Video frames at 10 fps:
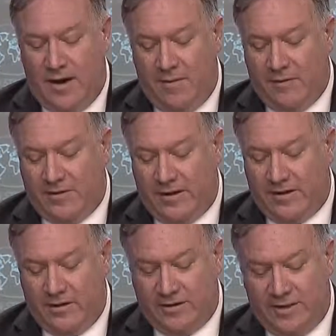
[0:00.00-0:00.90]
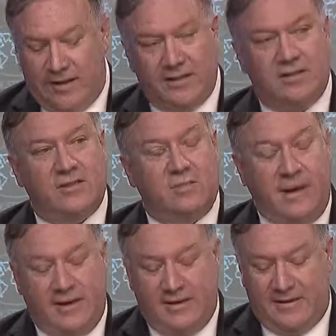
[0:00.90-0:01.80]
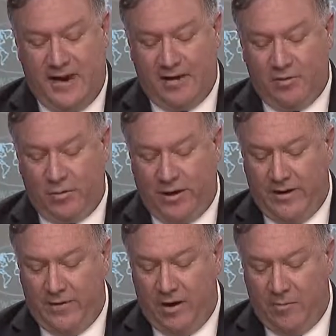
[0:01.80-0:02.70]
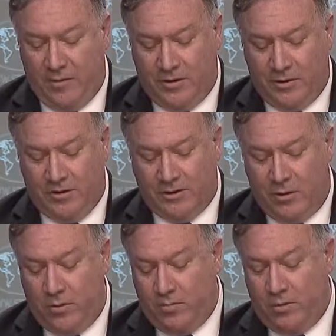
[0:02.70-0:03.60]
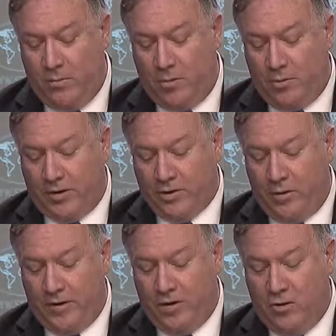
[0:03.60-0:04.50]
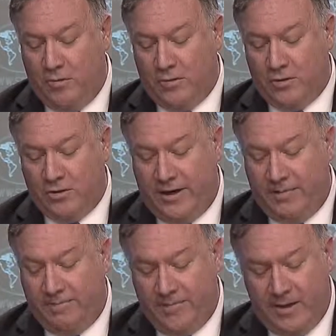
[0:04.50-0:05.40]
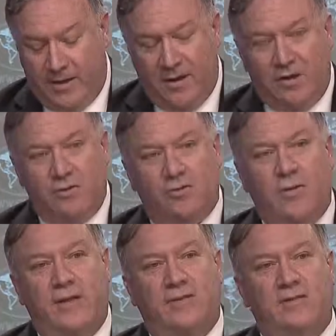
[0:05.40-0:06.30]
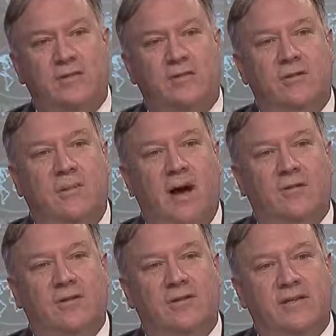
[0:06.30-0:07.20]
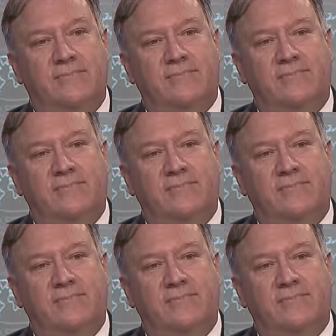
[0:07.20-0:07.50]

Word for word: every secretary of state has suspended Title III in the hope that doing so would put more pressure on the Cuban regime to transition to democracy.